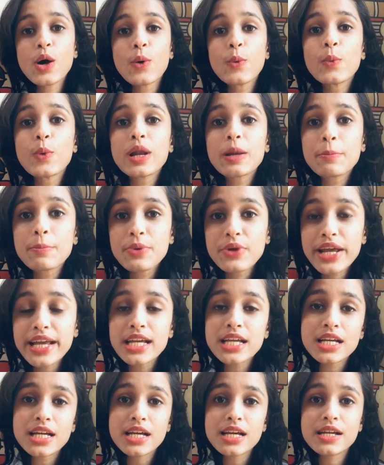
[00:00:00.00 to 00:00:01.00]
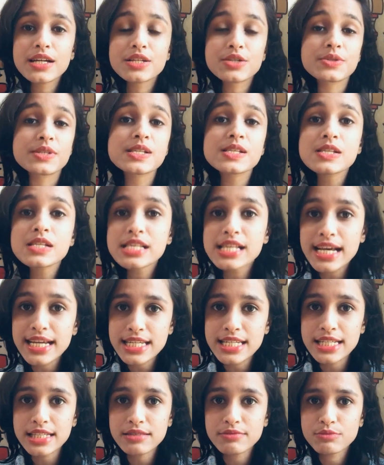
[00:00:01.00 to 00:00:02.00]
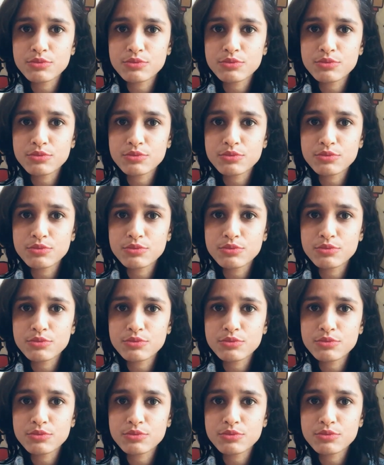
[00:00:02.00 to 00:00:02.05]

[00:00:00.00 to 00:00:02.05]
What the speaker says: will bring into the society.